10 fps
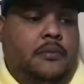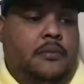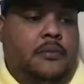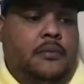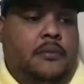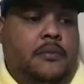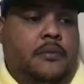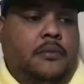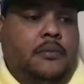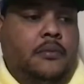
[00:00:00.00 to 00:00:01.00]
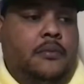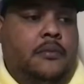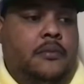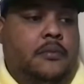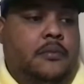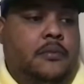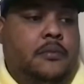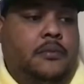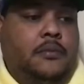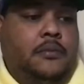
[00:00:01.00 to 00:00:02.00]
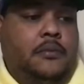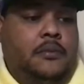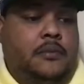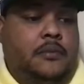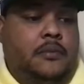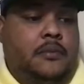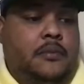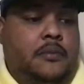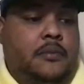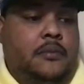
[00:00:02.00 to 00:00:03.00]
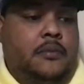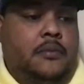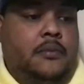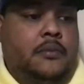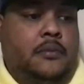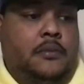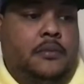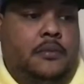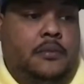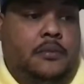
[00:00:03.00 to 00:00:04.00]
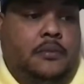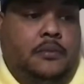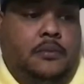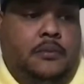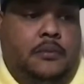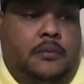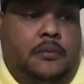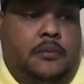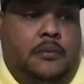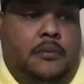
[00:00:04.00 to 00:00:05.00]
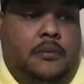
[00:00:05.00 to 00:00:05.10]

[no speech]